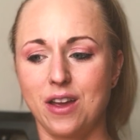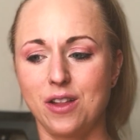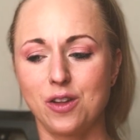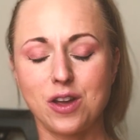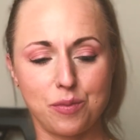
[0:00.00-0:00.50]

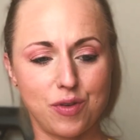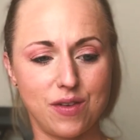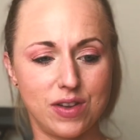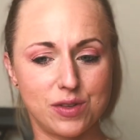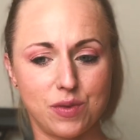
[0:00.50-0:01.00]
Look at the
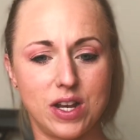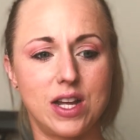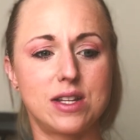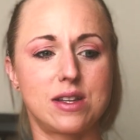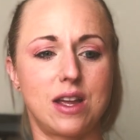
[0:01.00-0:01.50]
previous
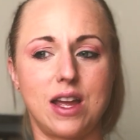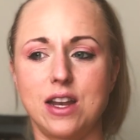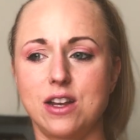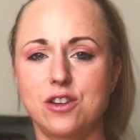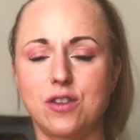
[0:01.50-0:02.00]
winners
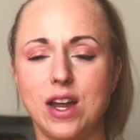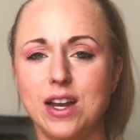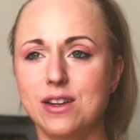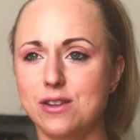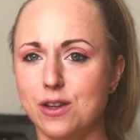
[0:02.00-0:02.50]
and try
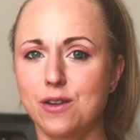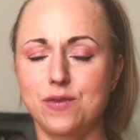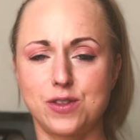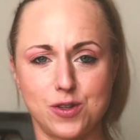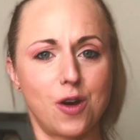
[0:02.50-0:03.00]
and sort
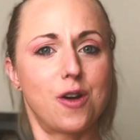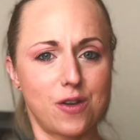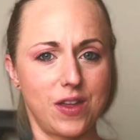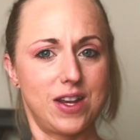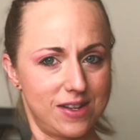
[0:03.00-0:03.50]
of
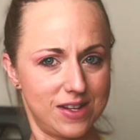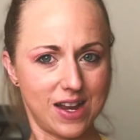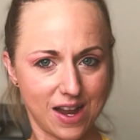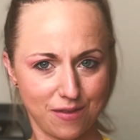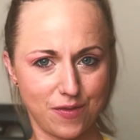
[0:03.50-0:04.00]
stalk the
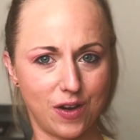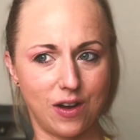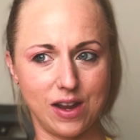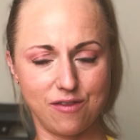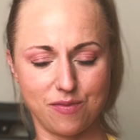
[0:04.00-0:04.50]
internet
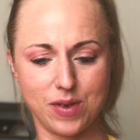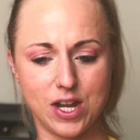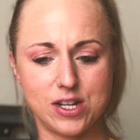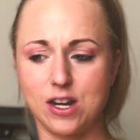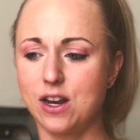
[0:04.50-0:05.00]
for
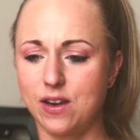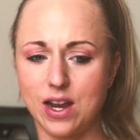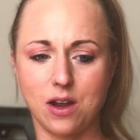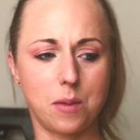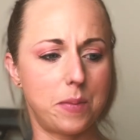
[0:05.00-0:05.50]
information and
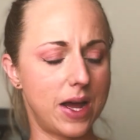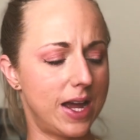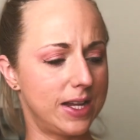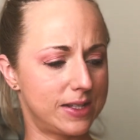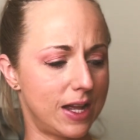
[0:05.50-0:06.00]
then
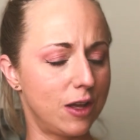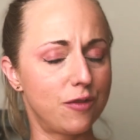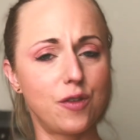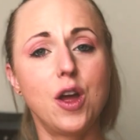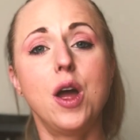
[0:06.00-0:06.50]
compare
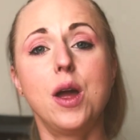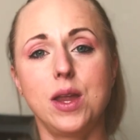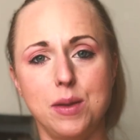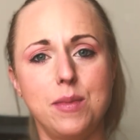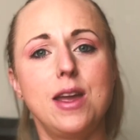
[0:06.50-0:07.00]
yourself.
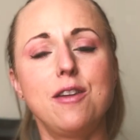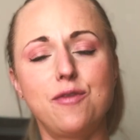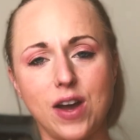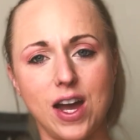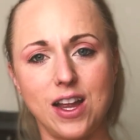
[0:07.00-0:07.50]
You may
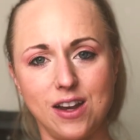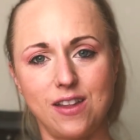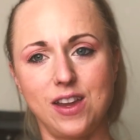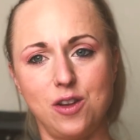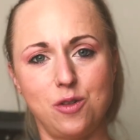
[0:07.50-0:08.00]
find
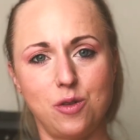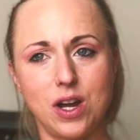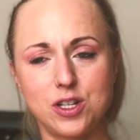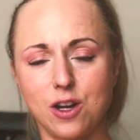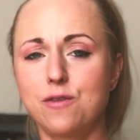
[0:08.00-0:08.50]
that
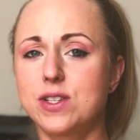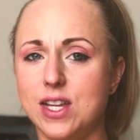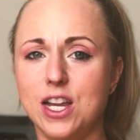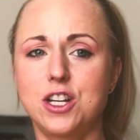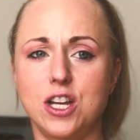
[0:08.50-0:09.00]
as your
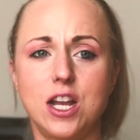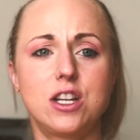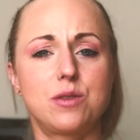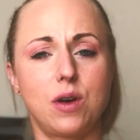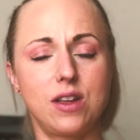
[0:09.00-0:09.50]
physique
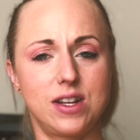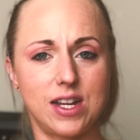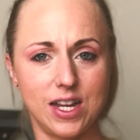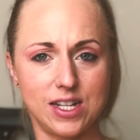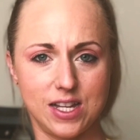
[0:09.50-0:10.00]
changes while you're
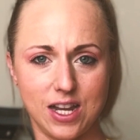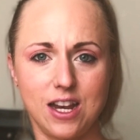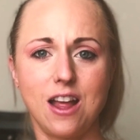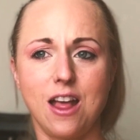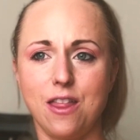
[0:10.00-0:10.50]

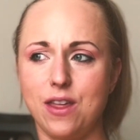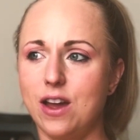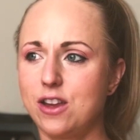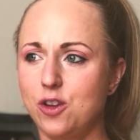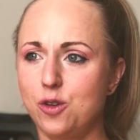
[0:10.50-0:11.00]
dieting,
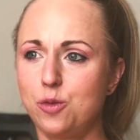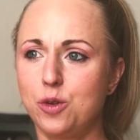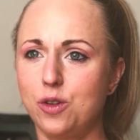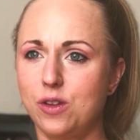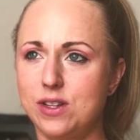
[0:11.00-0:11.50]
that you
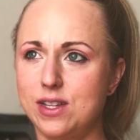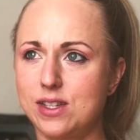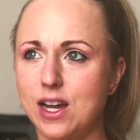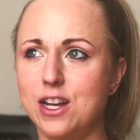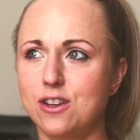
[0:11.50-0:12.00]
will
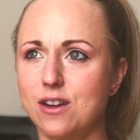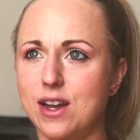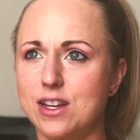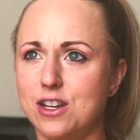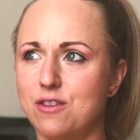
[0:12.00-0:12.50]
decide your
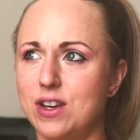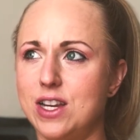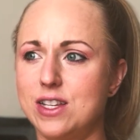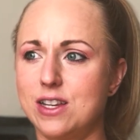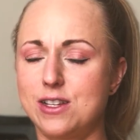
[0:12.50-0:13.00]

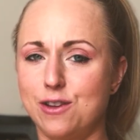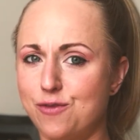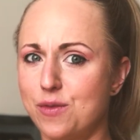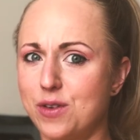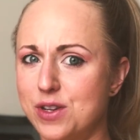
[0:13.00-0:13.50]
category is a
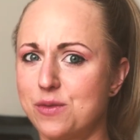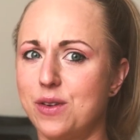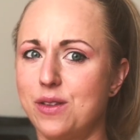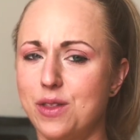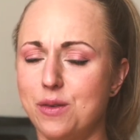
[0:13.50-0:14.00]
different one
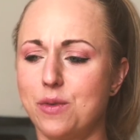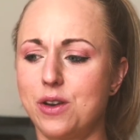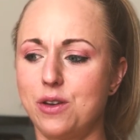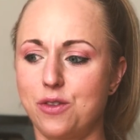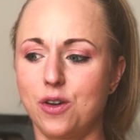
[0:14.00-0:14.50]
to the
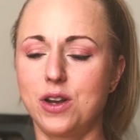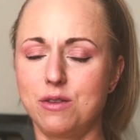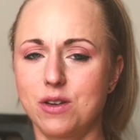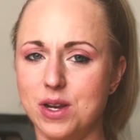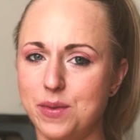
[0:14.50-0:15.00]
one you thought
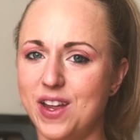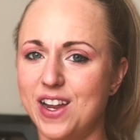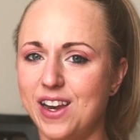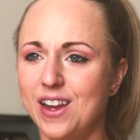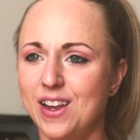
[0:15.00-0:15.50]
you were going to be
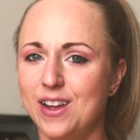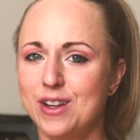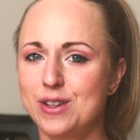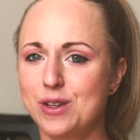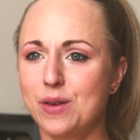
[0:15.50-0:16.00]
in.
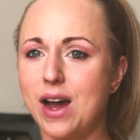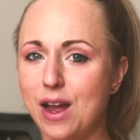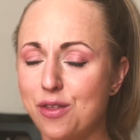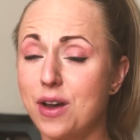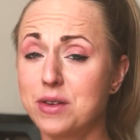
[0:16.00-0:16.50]
So
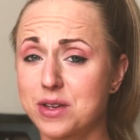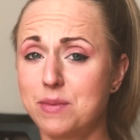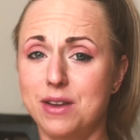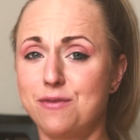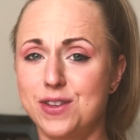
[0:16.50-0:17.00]
I thought I was going
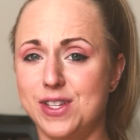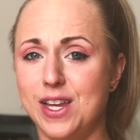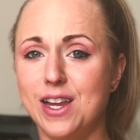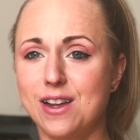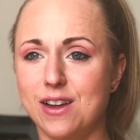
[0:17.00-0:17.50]
to be in
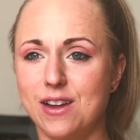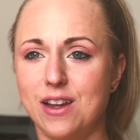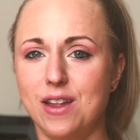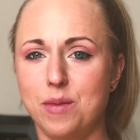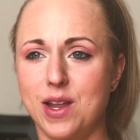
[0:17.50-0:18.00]
physique
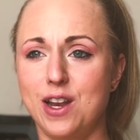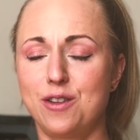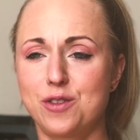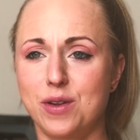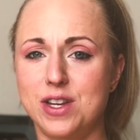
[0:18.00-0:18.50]
at the beginning
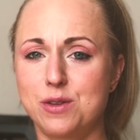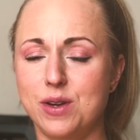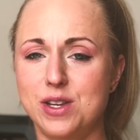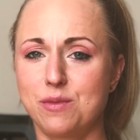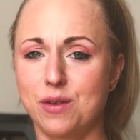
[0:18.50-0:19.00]
of
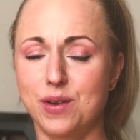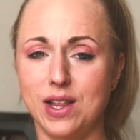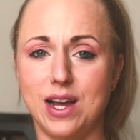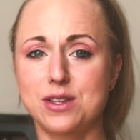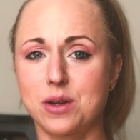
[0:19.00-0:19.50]
2021 when I
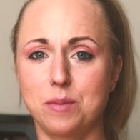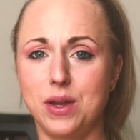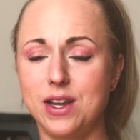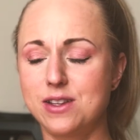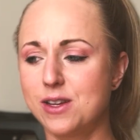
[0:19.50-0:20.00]
last
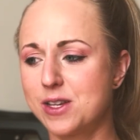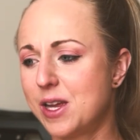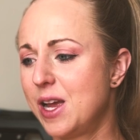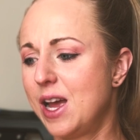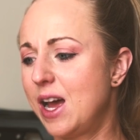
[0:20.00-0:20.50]
competed,
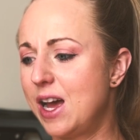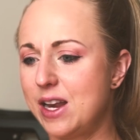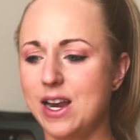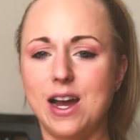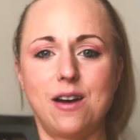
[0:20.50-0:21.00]

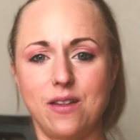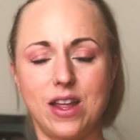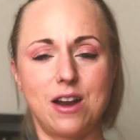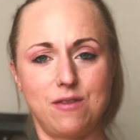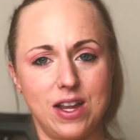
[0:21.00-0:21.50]
and
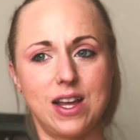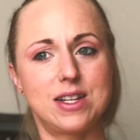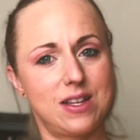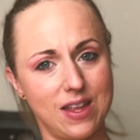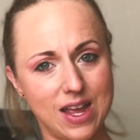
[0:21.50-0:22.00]
then I
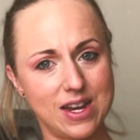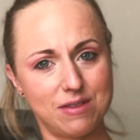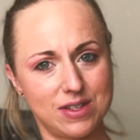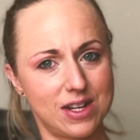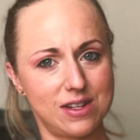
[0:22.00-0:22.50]
realised at the end I
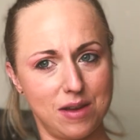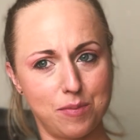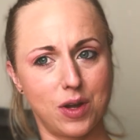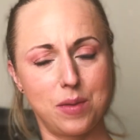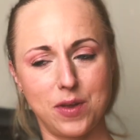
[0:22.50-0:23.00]
was actually
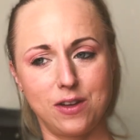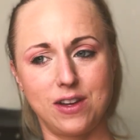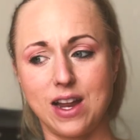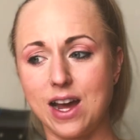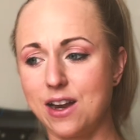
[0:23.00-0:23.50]
in
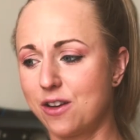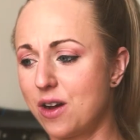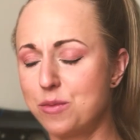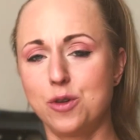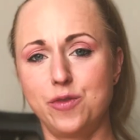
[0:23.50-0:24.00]
bodybuilding and
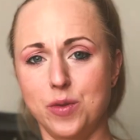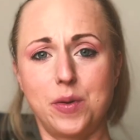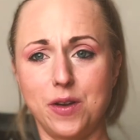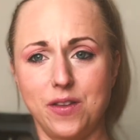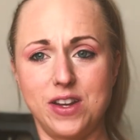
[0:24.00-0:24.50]
got moved
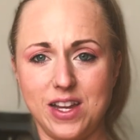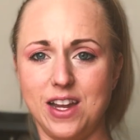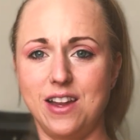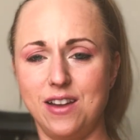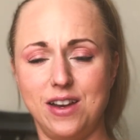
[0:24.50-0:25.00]
up on the
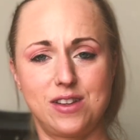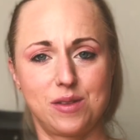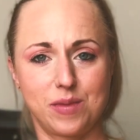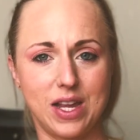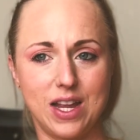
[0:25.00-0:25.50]
day in
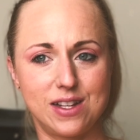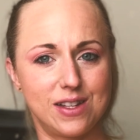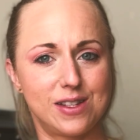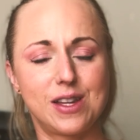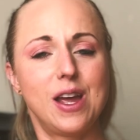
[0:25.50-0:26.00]
some
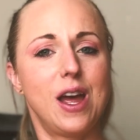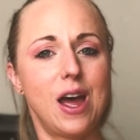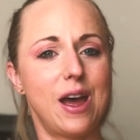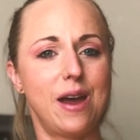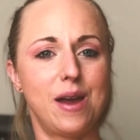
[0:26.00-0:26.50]
cases,
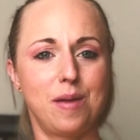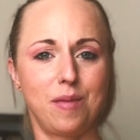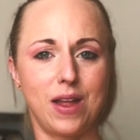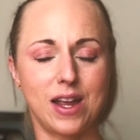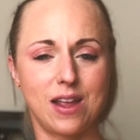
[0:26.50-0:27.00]

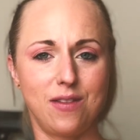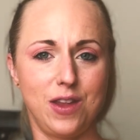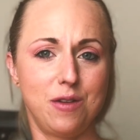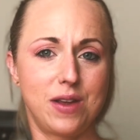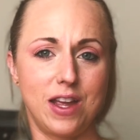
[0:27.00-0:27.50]
like in
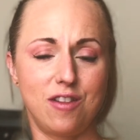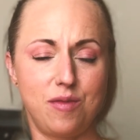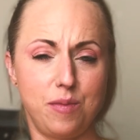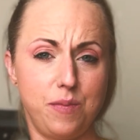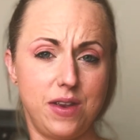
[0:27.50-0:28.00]
the UK
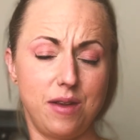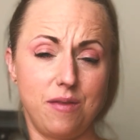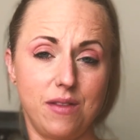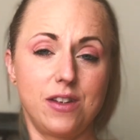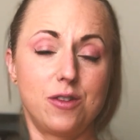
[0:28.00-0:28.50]

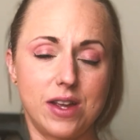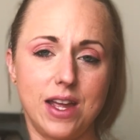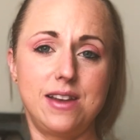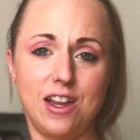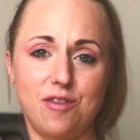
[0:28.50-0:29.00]

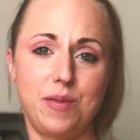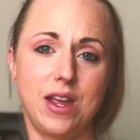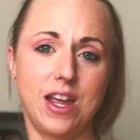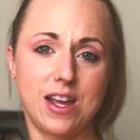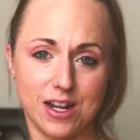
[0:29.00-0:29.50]

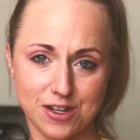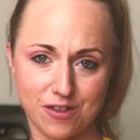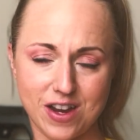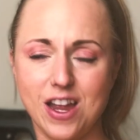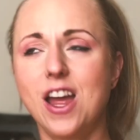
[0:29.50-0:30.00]
DFBA
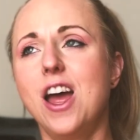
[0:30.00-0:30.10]
category.